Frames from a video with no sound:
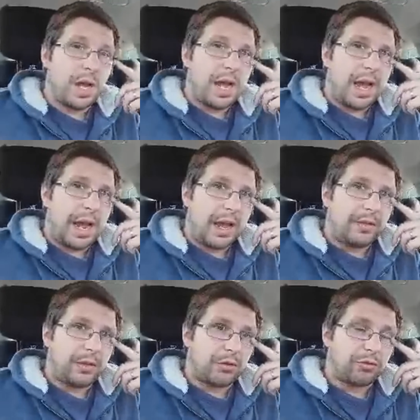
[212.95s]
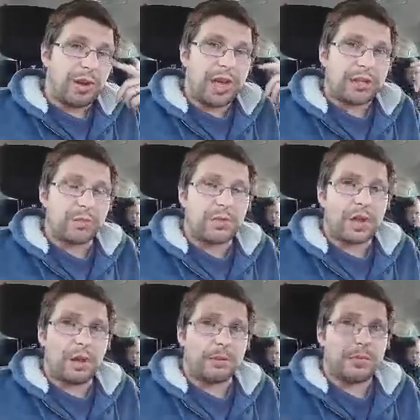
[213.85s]
and the grass was
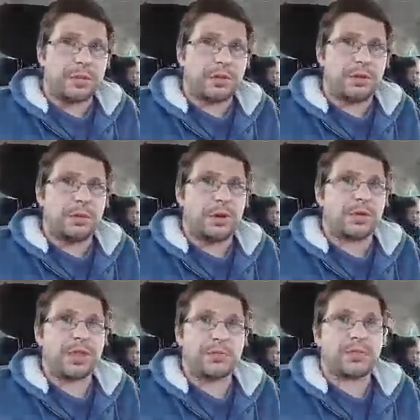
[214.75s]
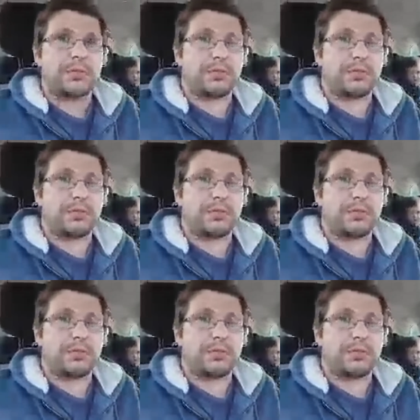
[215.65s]
up to, well, it was up to